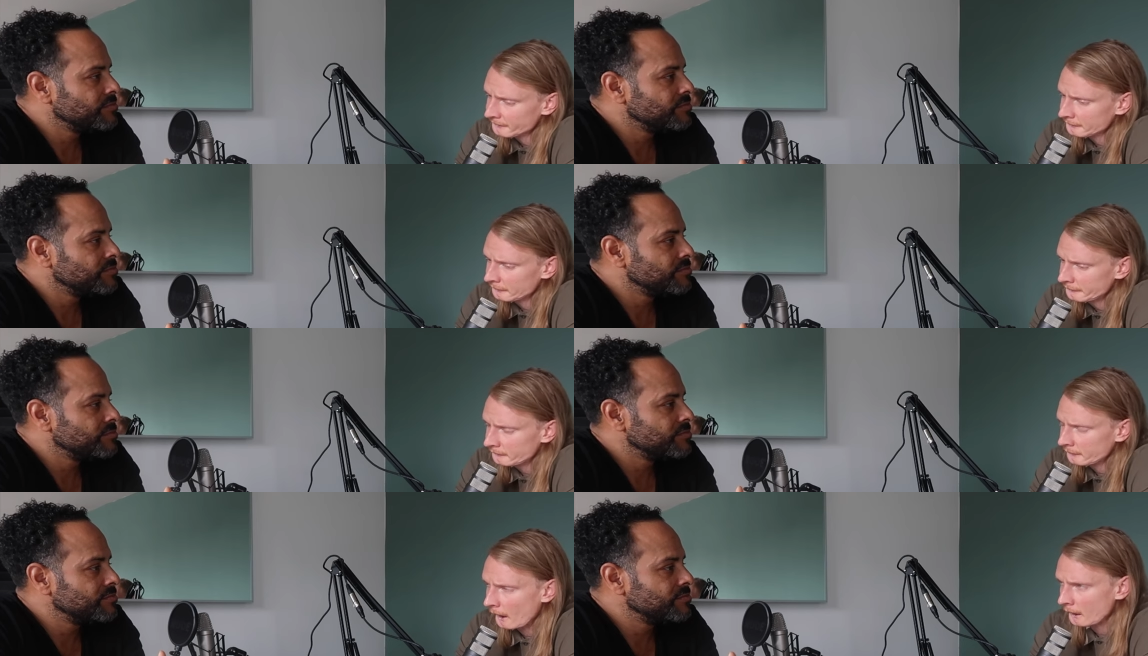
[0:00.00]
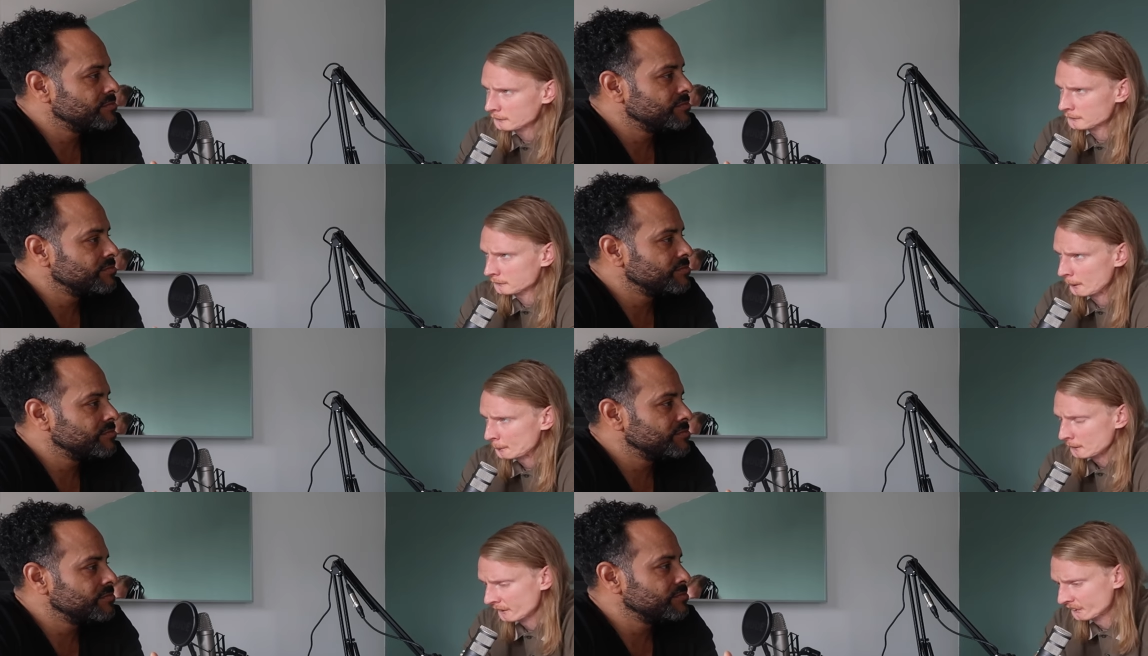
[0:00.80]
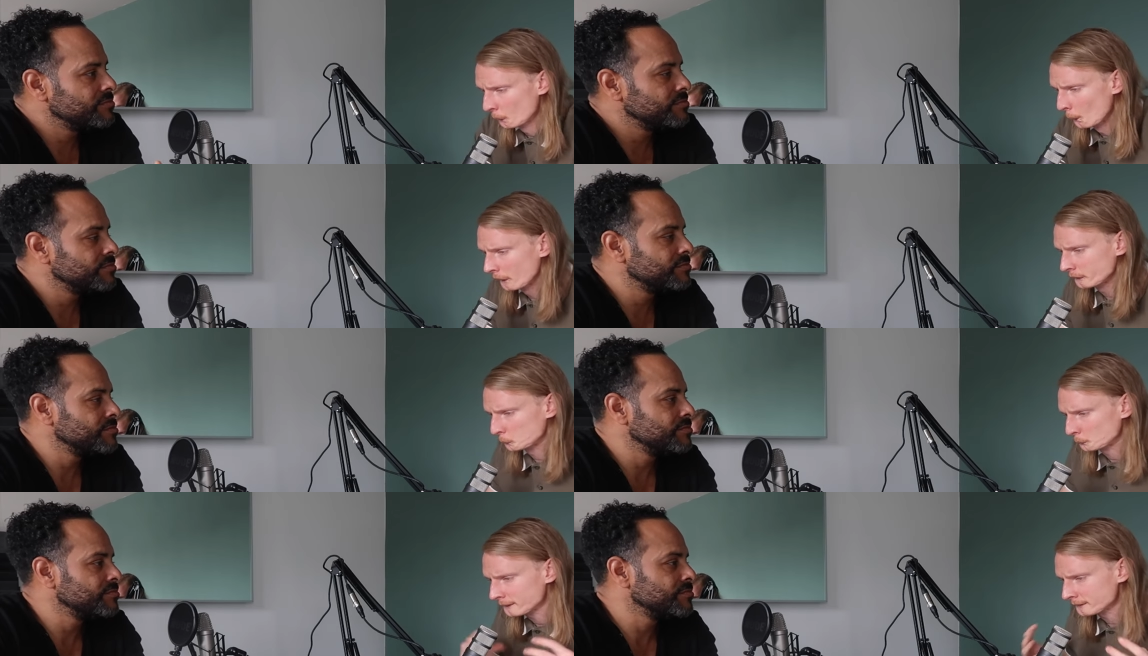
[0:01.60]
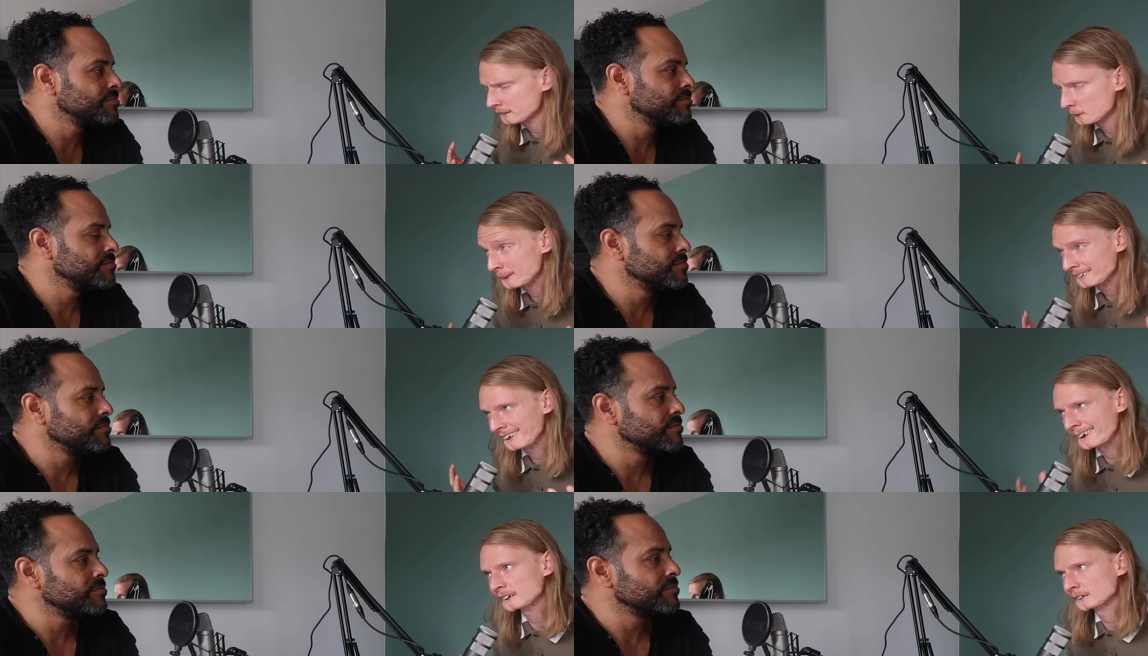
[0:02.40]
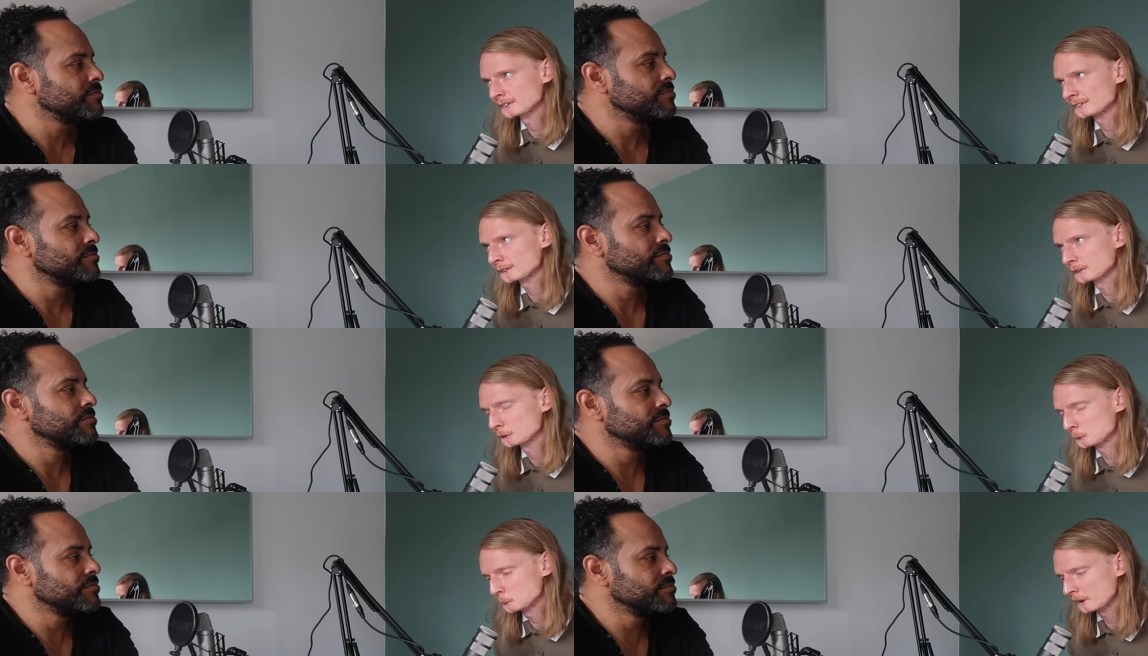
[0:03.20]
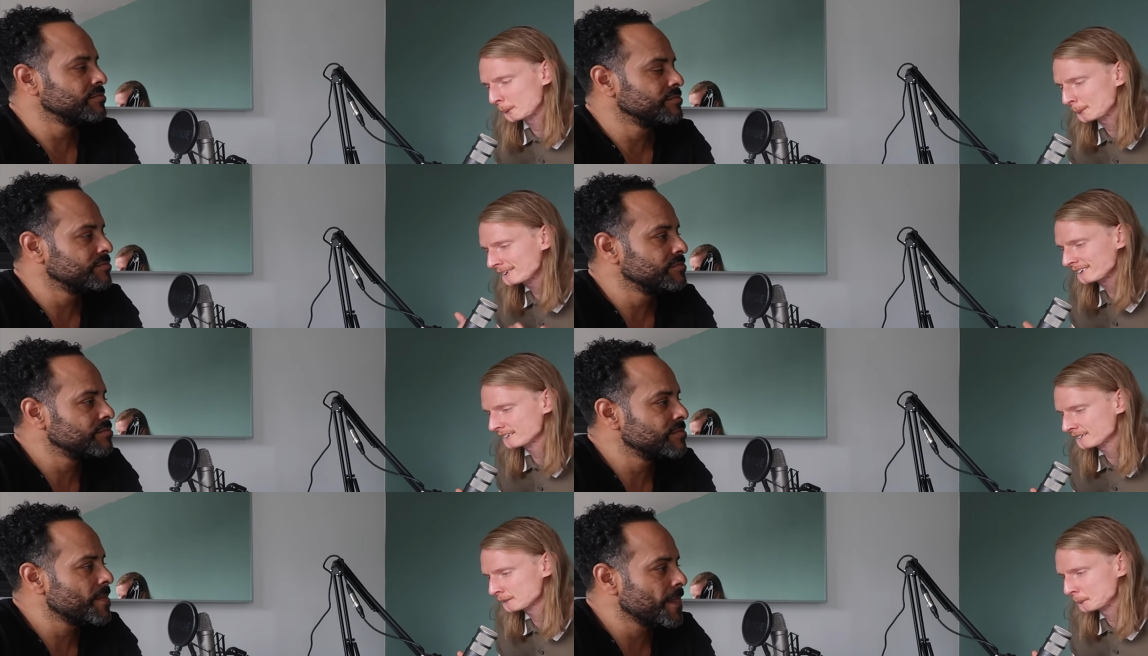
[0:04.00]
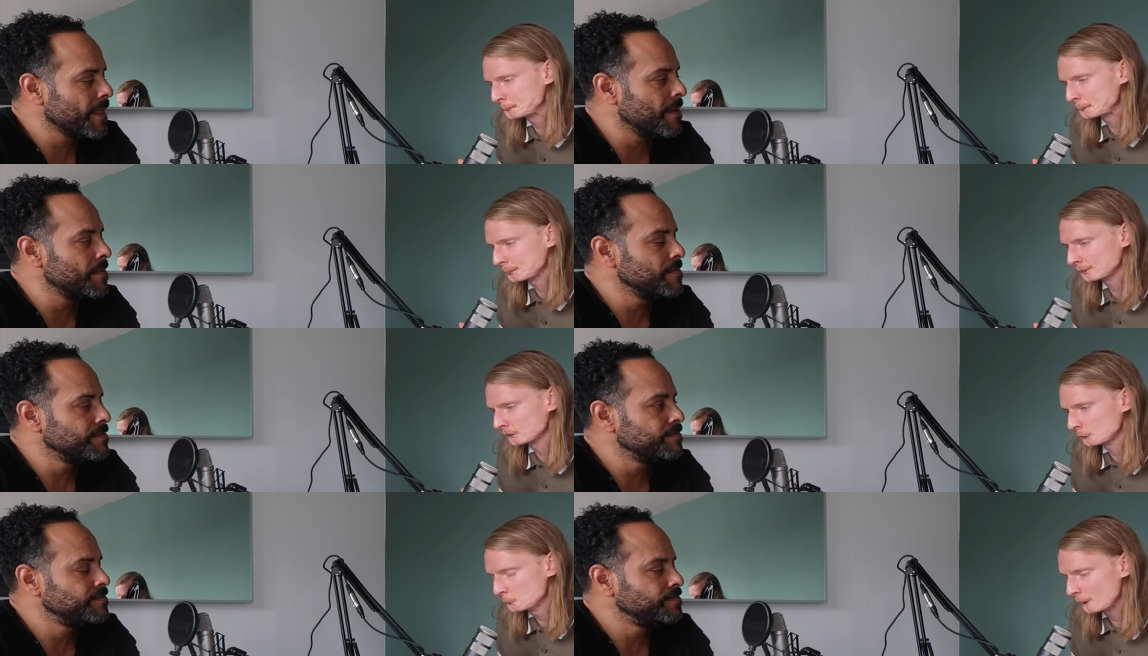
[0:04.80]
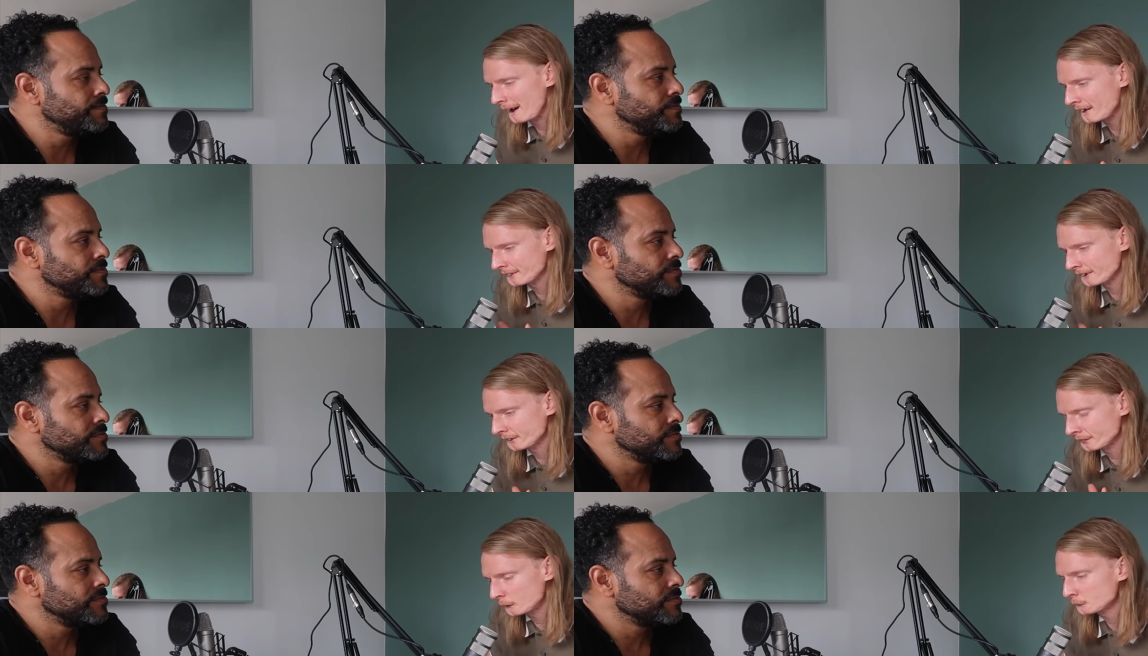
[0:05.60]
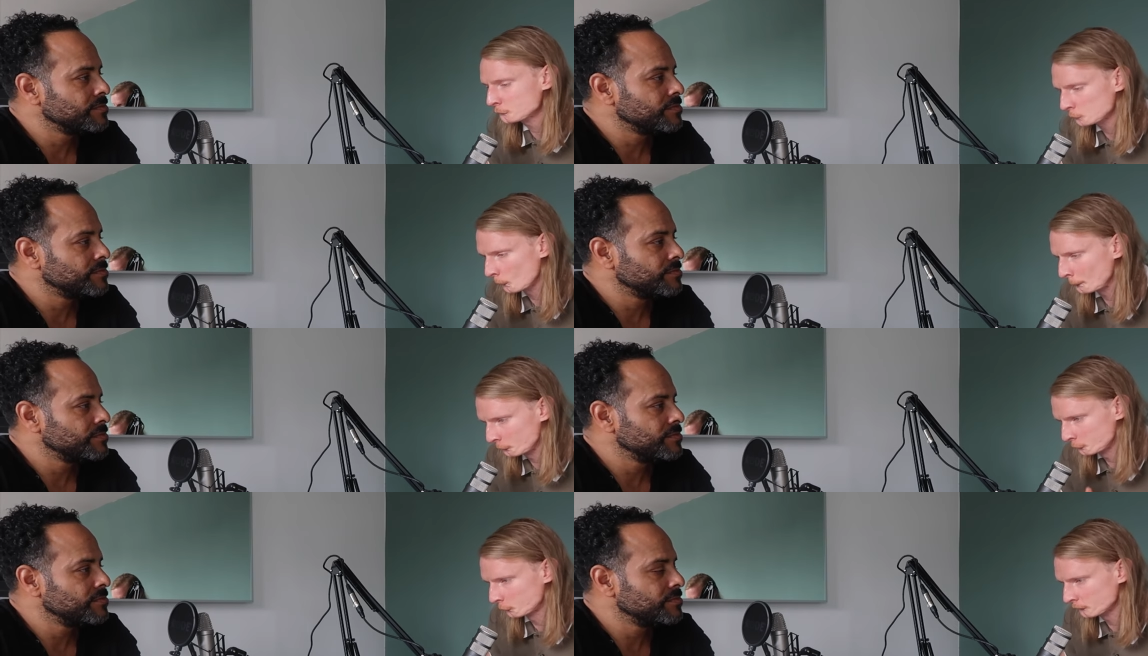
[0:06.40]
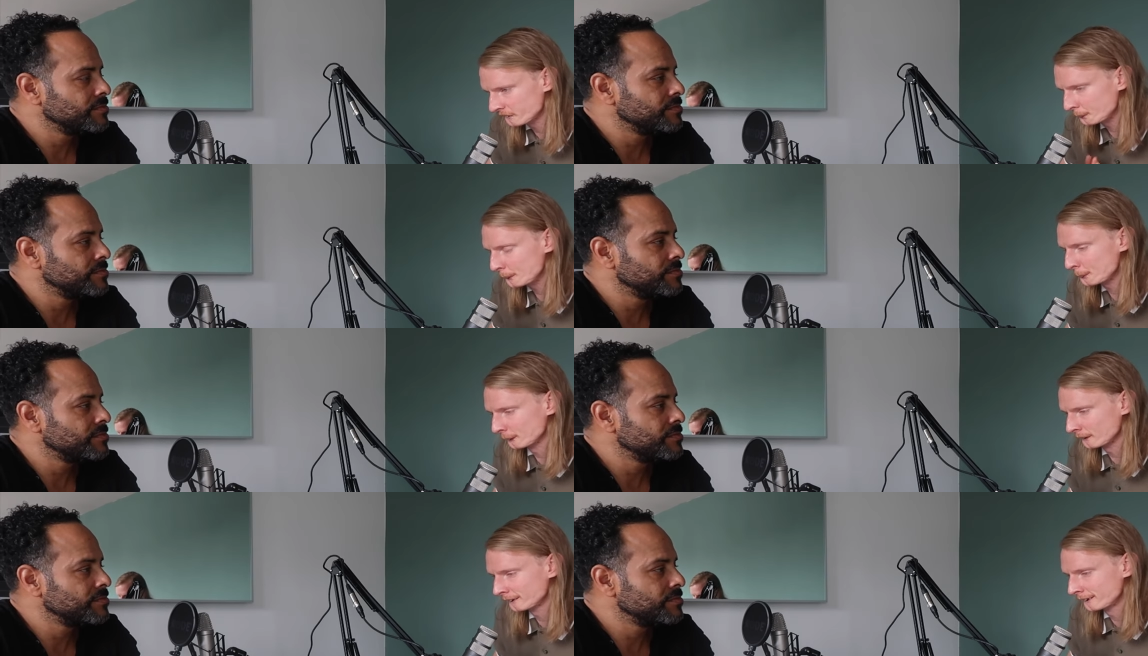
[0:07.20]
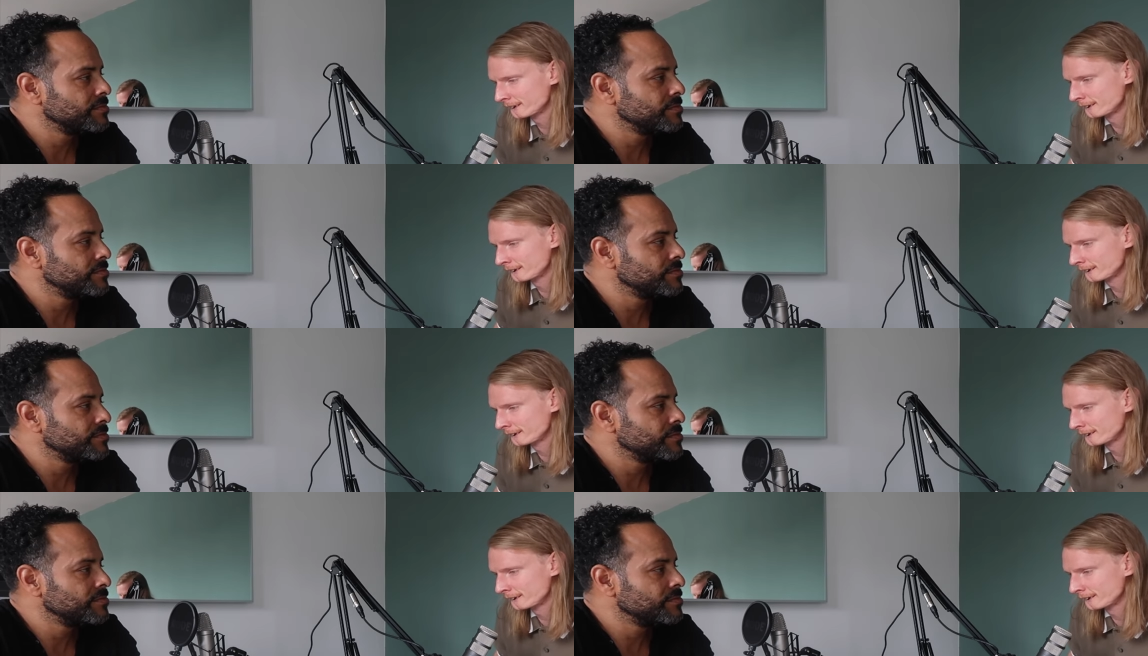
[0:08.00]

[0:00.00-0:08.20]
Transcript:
Speaker 1: a clear concept of what racism entails. So what I mean is yeah. you have a very strong majority of people